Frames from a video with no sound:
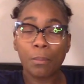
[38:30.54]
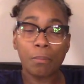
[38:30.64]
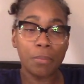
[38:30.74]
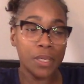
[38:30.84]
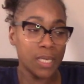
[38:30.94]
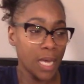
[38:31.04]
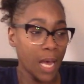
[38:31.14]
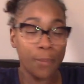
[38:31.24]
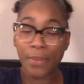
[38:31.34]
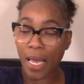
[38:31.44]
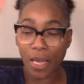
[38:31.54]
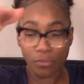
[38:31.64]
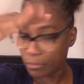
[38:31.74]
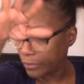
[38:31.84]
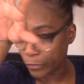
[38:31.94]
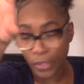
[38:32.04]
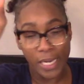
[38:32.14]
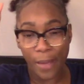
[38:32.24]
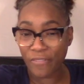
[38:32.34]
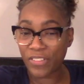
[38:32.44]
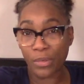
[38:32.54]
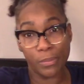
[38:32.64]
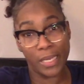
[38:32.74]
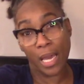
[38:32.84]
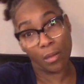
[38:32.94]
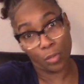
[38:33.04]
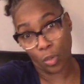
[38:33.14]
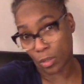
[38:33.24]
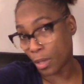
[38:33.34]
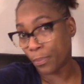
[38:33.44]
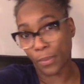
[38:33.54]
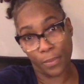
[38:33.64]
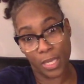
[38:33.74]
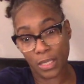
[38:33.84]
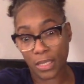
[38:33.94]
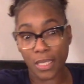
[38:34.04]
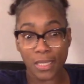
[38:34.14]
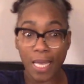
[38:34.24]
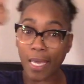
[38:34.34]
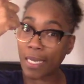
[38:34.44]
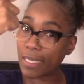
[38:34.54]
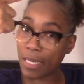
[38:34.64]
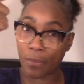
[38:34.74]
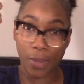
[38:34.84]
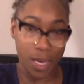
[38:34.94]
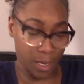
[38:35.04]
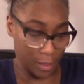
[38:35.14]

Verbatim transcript: But I'm not, we not finna be out in a couple months because I got to get back.